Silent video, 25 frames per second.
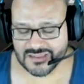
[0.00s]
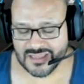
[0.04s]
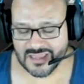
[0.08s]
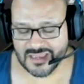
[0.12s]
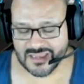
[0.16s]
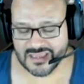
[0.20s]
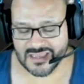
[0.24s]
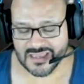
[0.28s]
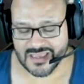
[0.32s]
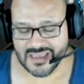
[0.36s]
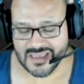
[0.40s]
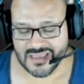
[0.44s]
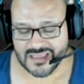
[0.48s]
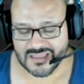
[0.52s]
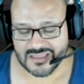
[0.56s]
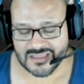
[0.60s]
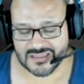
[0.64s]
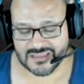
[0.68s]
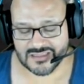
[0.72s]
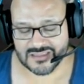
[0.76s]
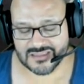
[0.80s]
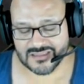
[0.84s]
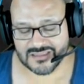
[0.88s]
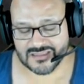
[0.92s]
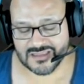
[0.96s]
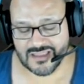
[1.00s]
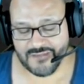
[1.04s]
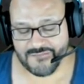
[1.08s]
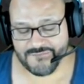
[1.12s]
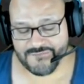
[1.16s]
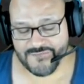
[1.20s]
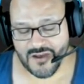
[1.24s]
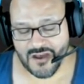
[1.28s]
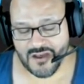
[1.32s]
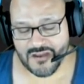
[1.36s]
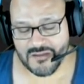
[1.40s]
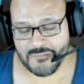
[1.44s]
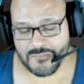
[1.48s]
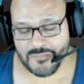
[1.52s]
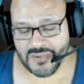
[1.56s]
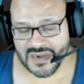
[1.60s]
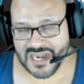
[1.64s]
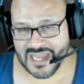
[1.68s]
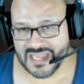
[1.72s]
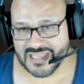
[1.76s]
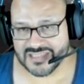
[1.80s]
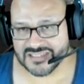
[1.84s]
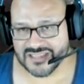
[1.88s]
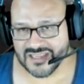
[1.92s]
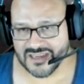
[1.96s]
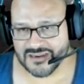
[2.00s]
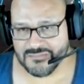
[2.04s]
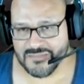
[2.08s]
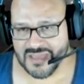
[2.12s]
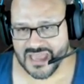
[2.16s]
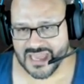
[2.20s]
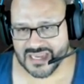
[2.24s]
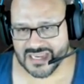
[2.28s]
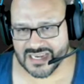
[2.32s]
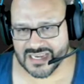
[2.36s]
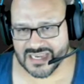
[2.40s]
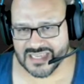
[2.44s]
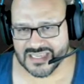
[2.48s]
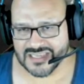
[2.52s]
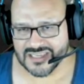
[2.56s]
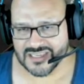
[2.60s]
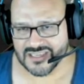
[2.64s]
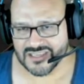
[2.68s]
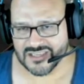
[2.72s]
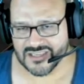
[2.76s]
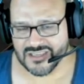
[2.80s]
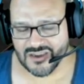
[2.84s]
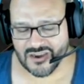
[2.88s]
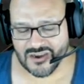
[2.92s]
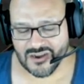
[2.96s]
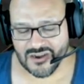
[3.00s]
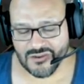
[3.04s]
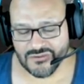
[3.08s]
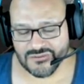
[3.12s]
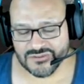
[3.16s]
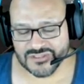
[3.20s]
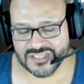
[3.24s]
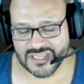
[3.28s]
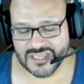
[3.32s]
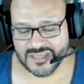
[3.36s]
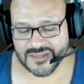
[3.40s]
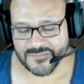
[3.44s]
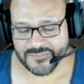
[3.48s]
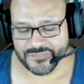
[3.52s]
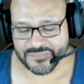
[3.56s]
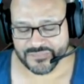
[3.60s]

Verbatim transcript: They, they fall in place automatically. You close it.